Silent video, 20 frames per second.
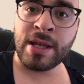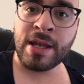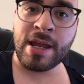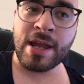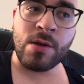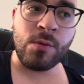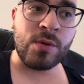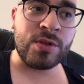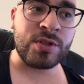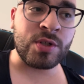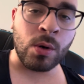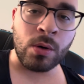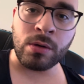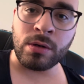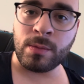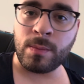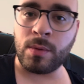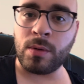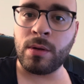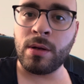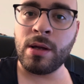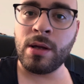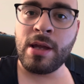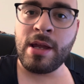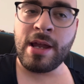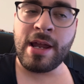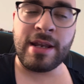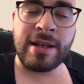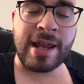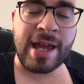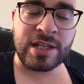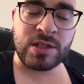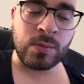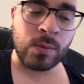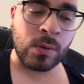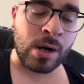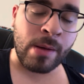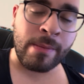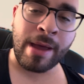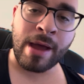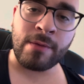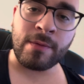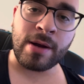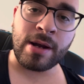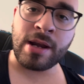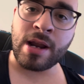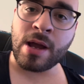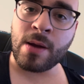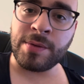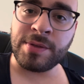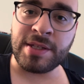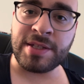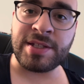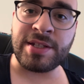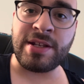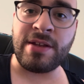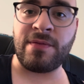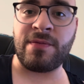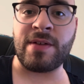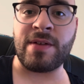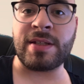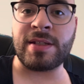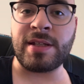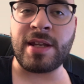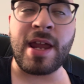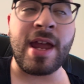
It was horrible. And that's where I'm at right now with this defense.